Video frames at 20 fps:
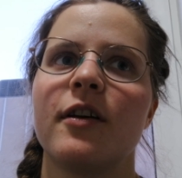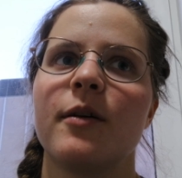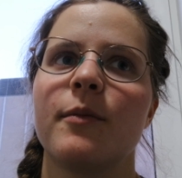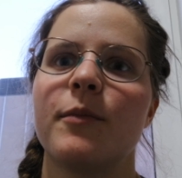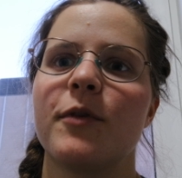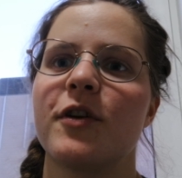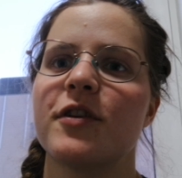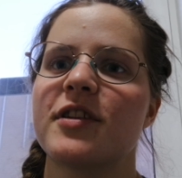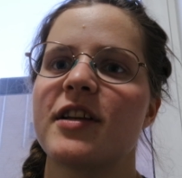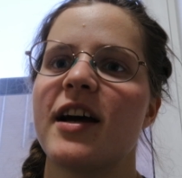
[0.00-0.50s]

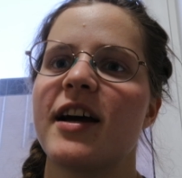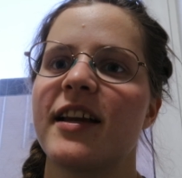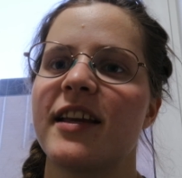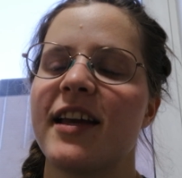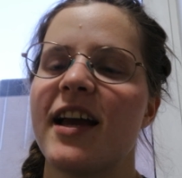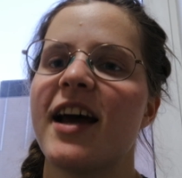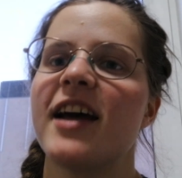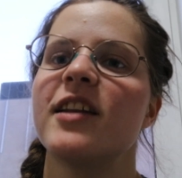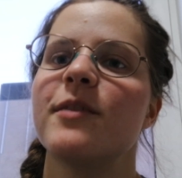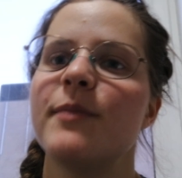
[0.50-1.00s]
because I
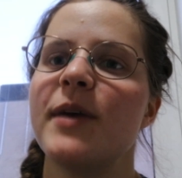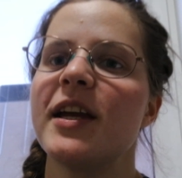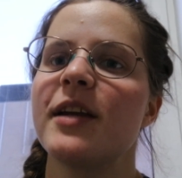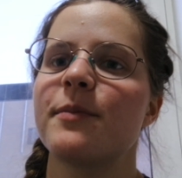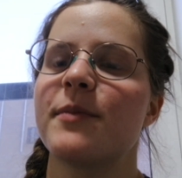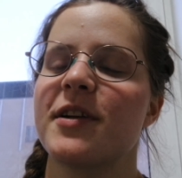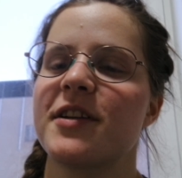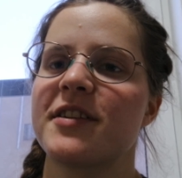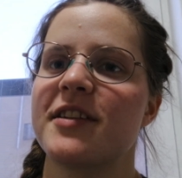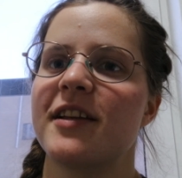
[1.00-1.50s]
can make
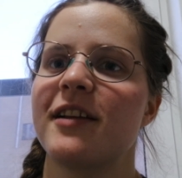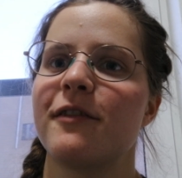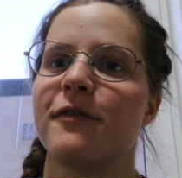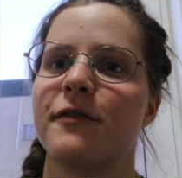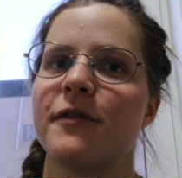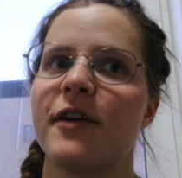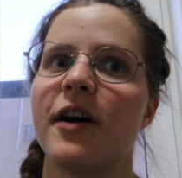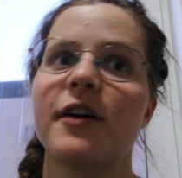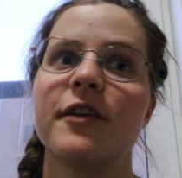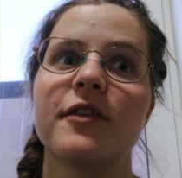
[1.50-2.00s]
myself
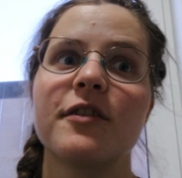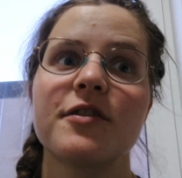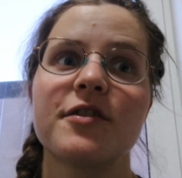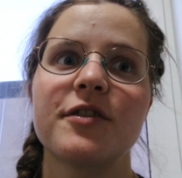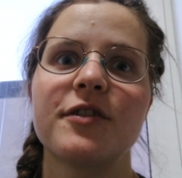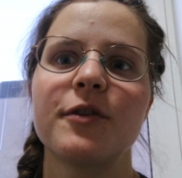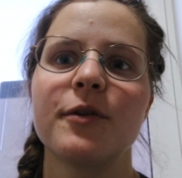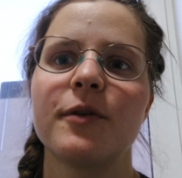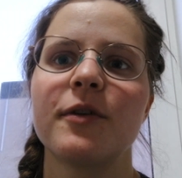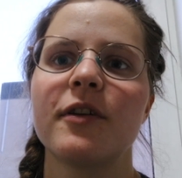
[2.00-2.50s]

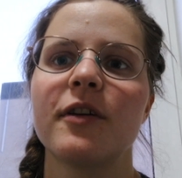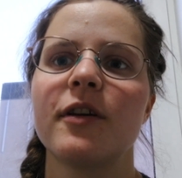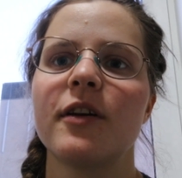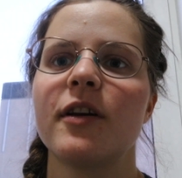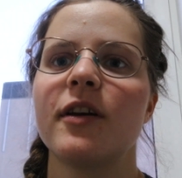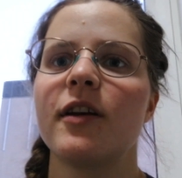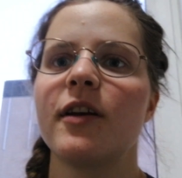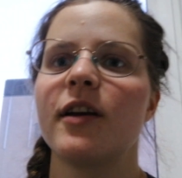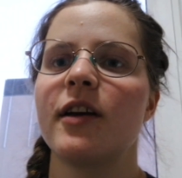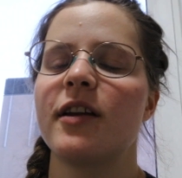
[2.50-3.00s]
understood.
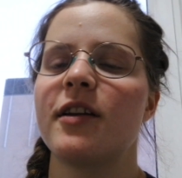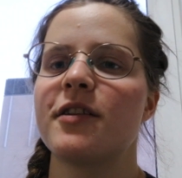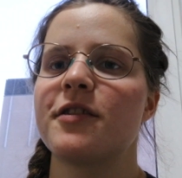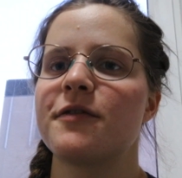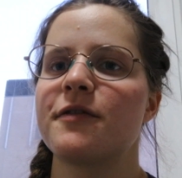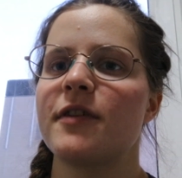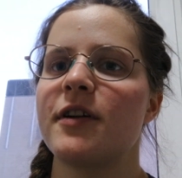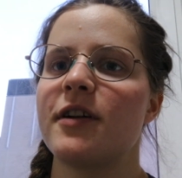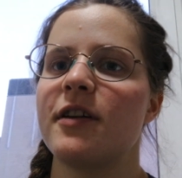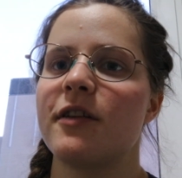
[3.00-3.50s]
And it's
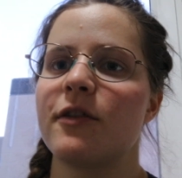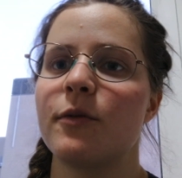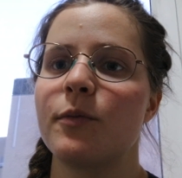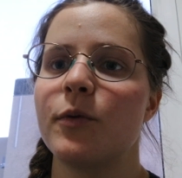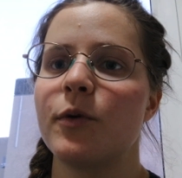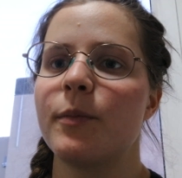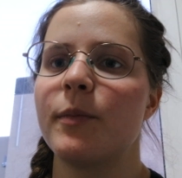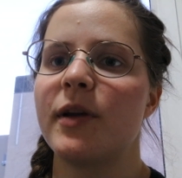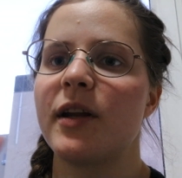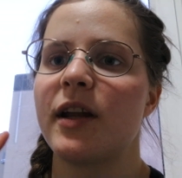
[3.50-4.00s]
funny, the
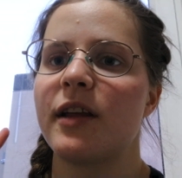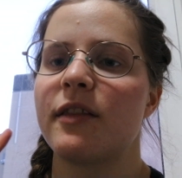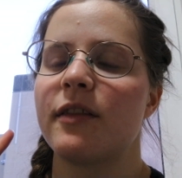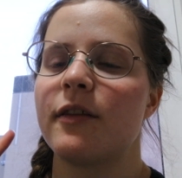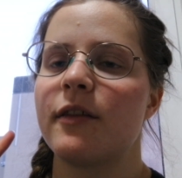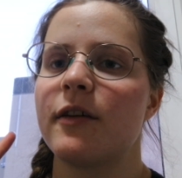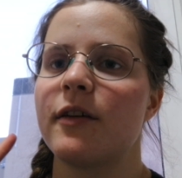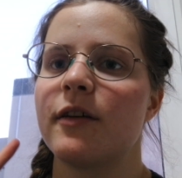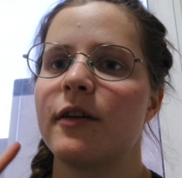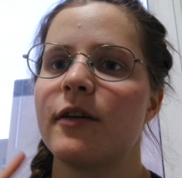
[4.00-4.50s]
woman at
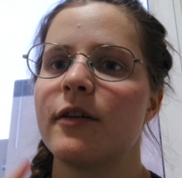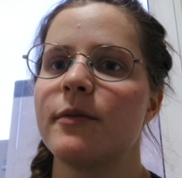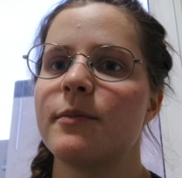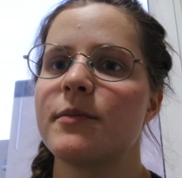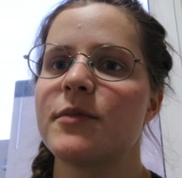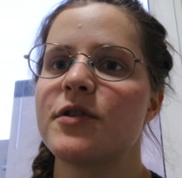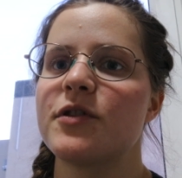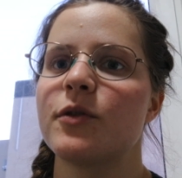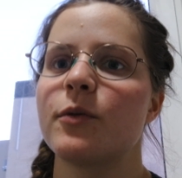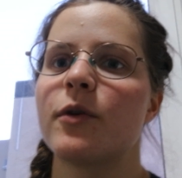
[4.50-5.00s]
the
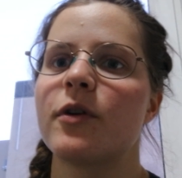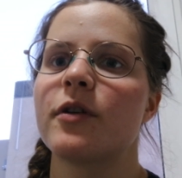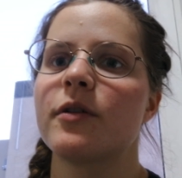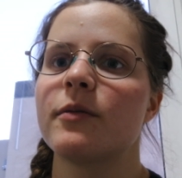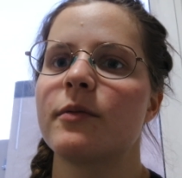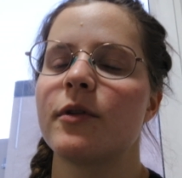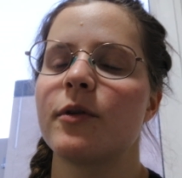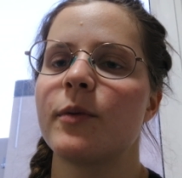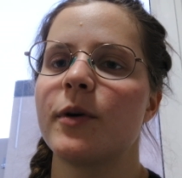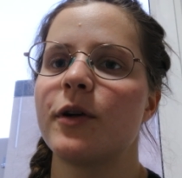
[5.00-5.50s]
store,
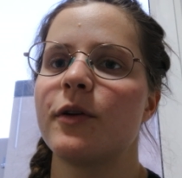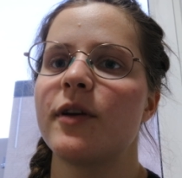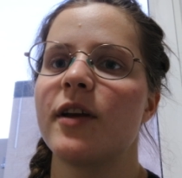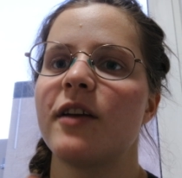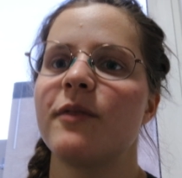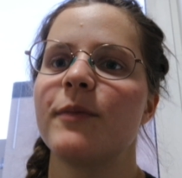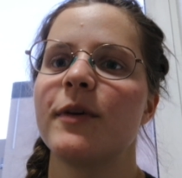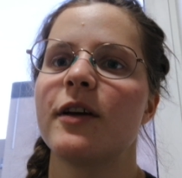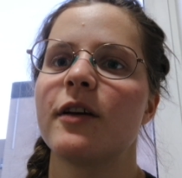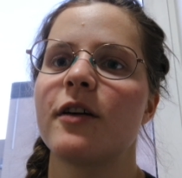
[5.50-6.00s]
the one who gave
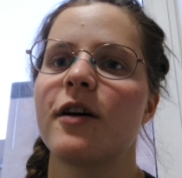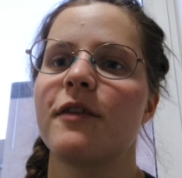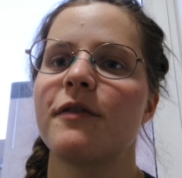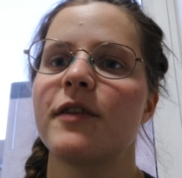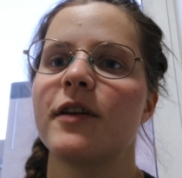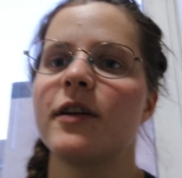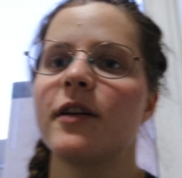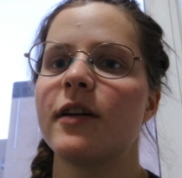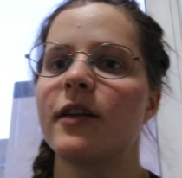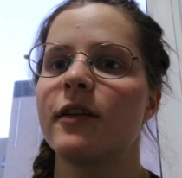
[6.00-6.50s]
me
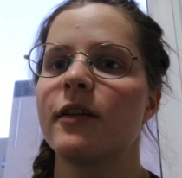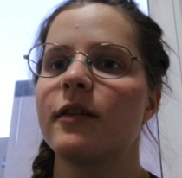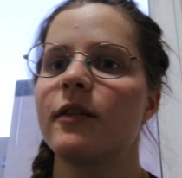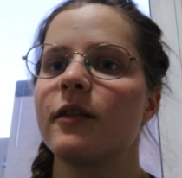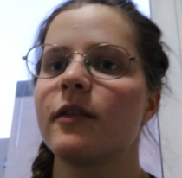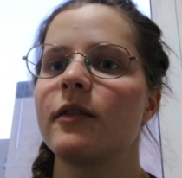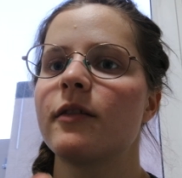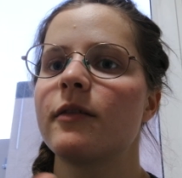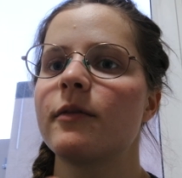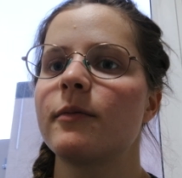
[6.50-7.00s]
coffee and
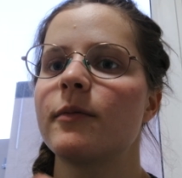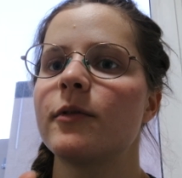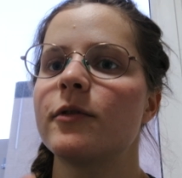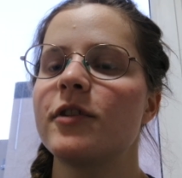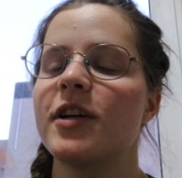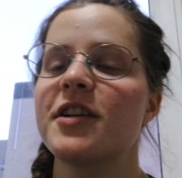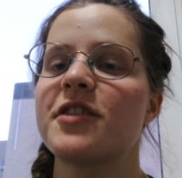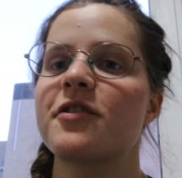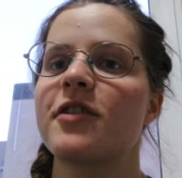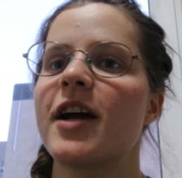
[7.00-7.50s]

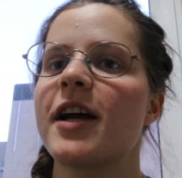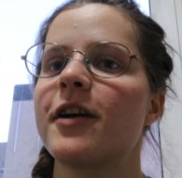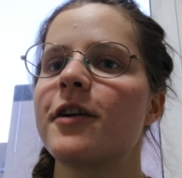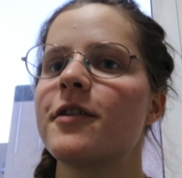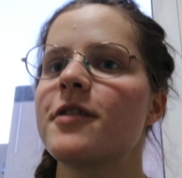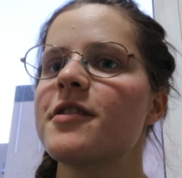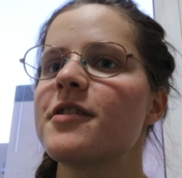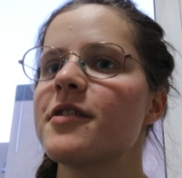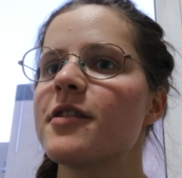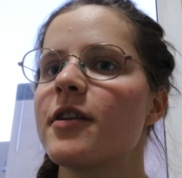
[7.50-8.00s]
rice
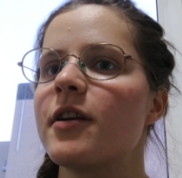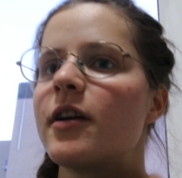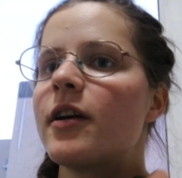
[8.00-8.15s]
crackers,